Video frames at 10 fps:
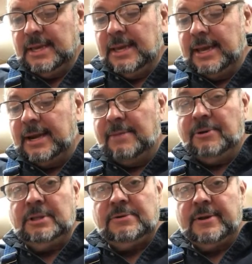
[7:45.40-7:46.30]
And I'm
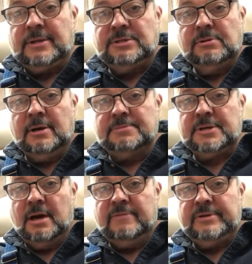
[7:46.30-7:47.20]
only drinking 2 cups of
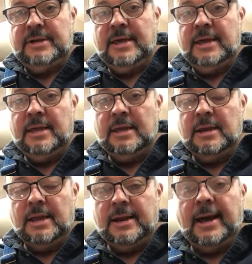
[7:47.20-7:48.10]
coffee a day,
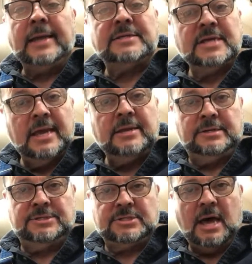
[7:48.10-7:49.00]
and I intend to
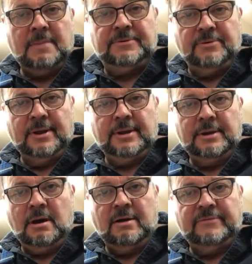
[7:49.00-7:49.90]
stop drinking
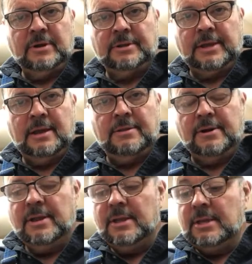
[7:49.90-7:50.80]
coffee altogether.
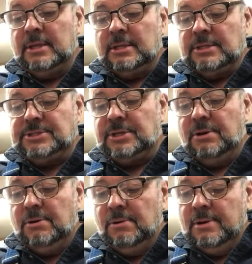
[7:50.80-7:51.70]

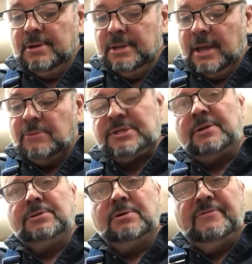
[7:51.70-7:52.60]
So I was going
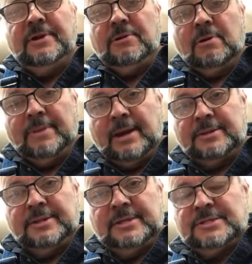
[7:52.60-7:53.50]
to do a video about
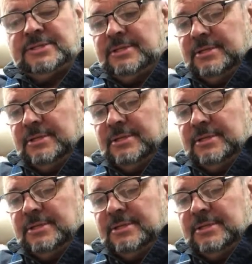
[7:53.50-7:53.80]
this,